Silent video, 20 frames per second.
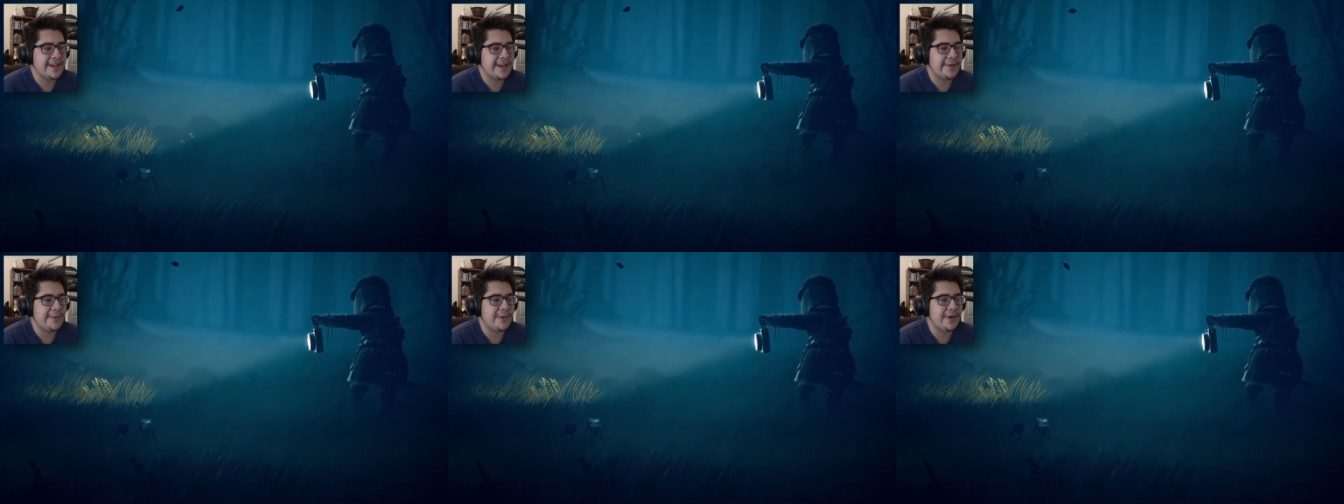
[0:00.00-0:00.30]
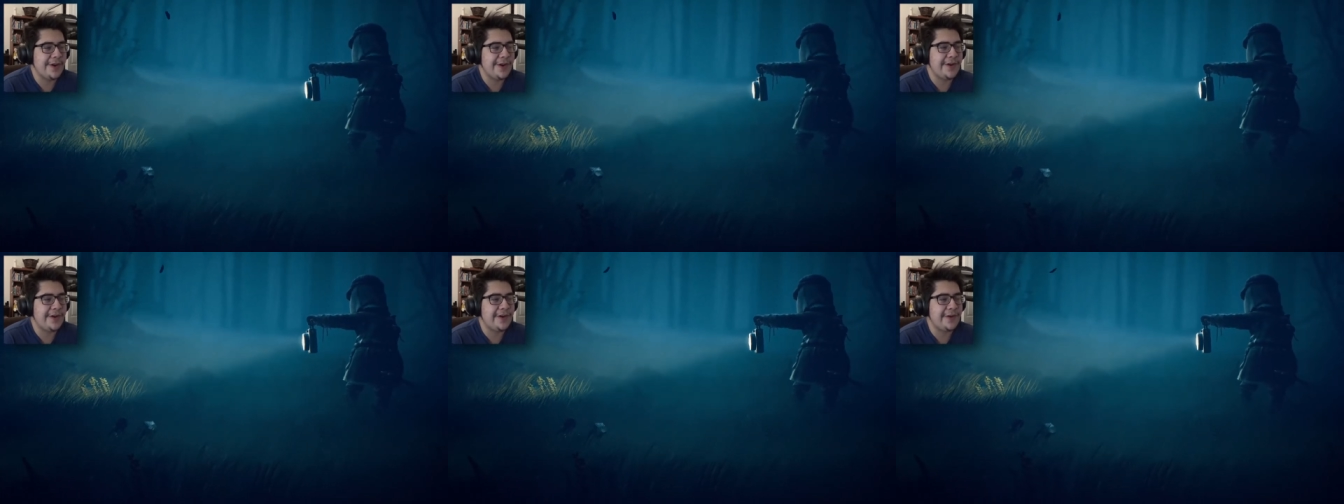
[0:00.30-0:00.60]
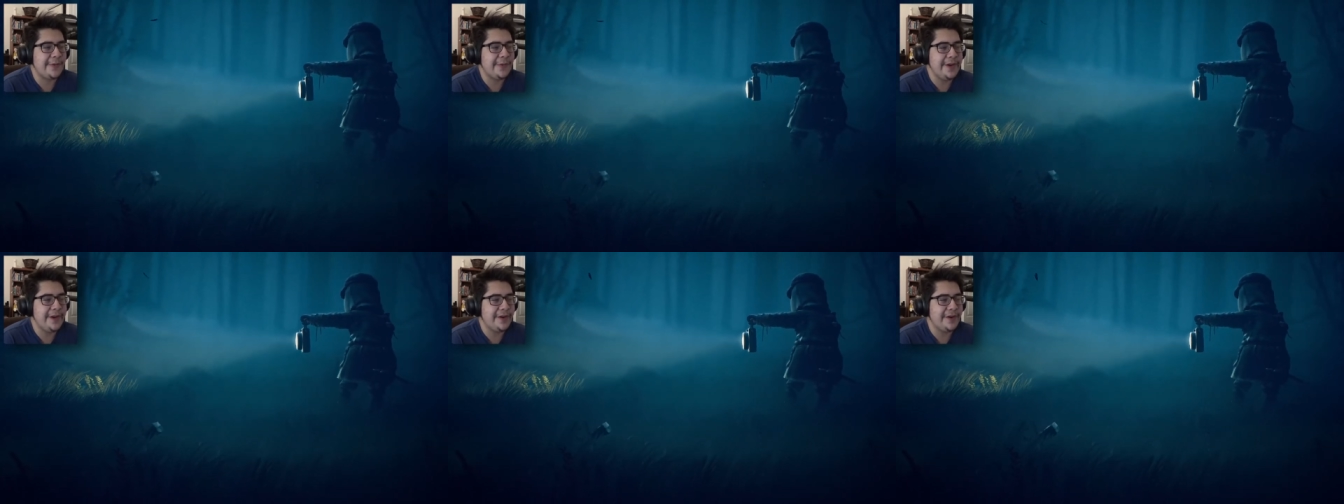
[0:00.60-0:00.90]
and we
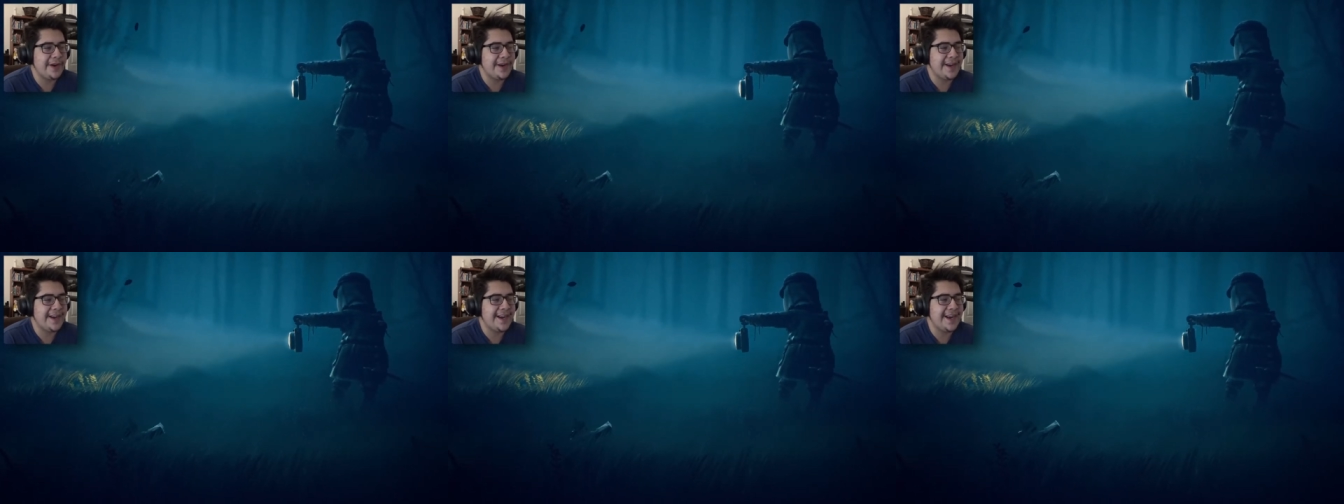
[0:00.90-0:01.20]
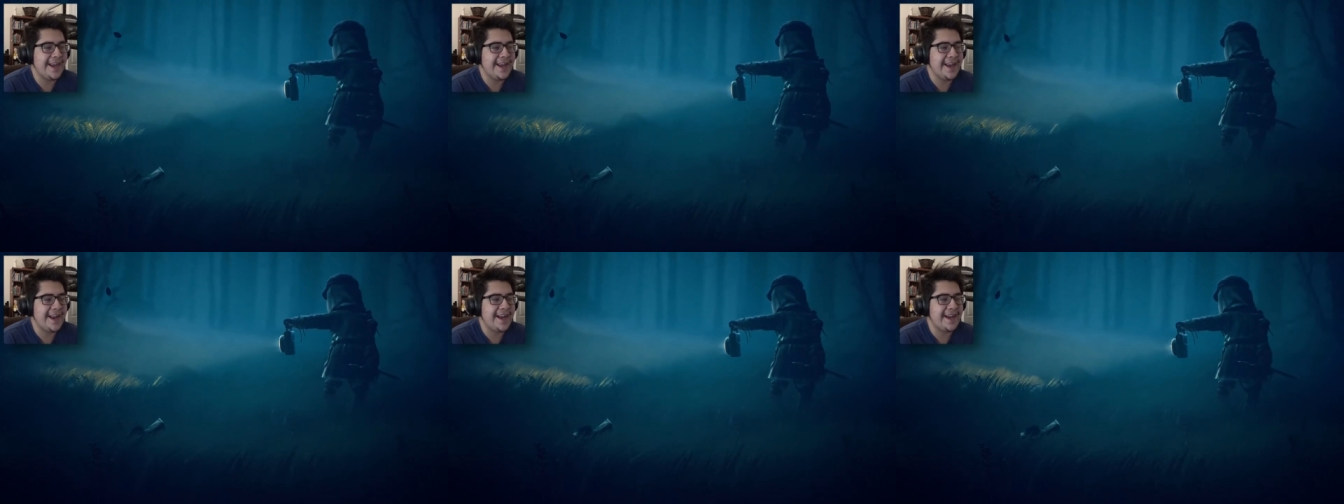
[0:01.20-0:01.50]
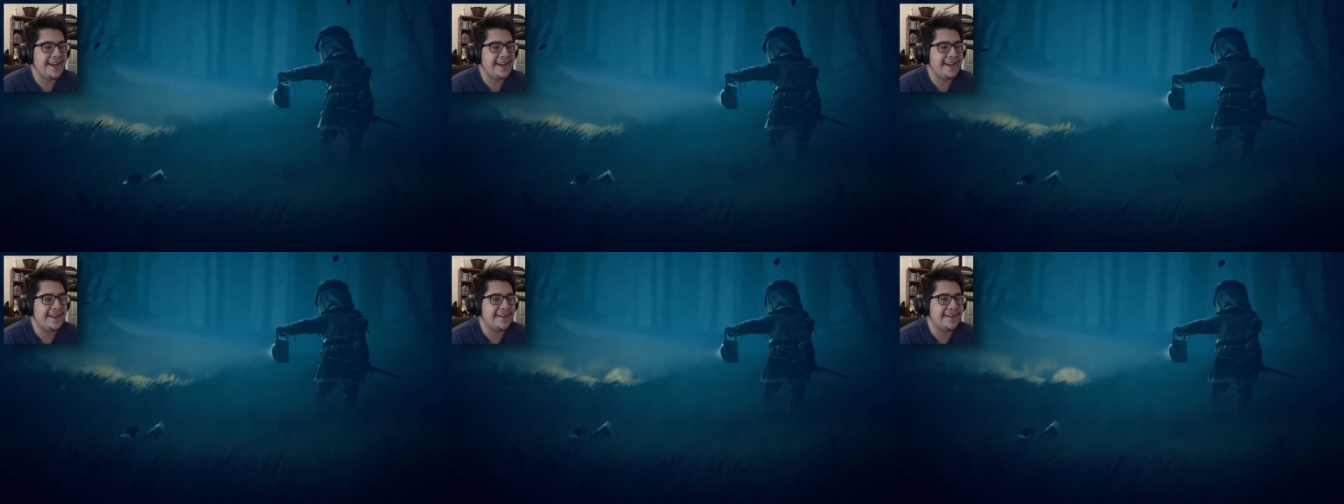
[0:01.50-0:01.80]
are gonna get
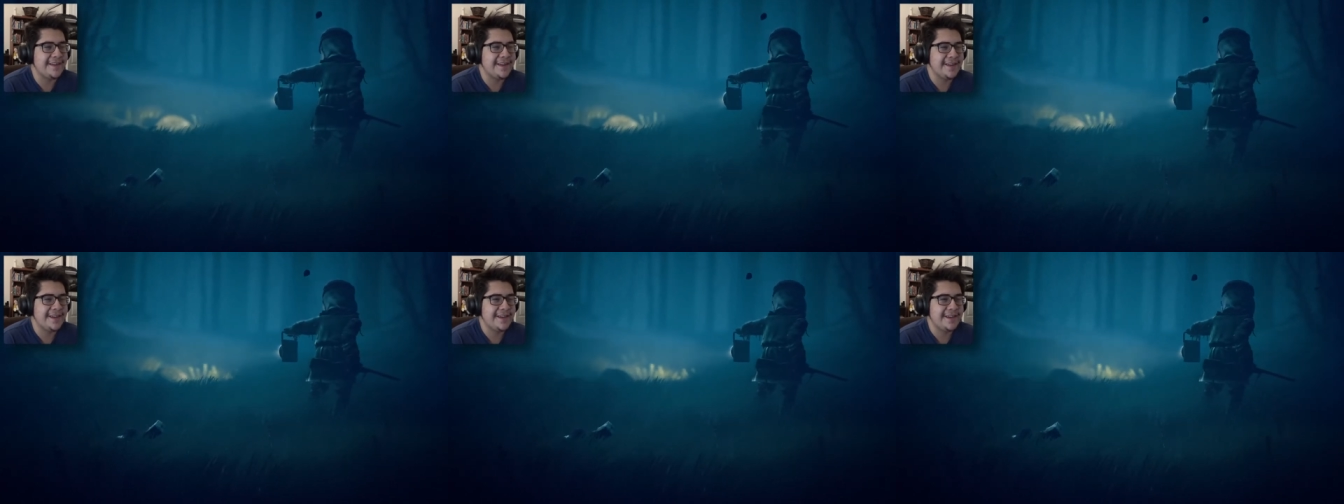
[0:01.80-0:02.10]
out of here.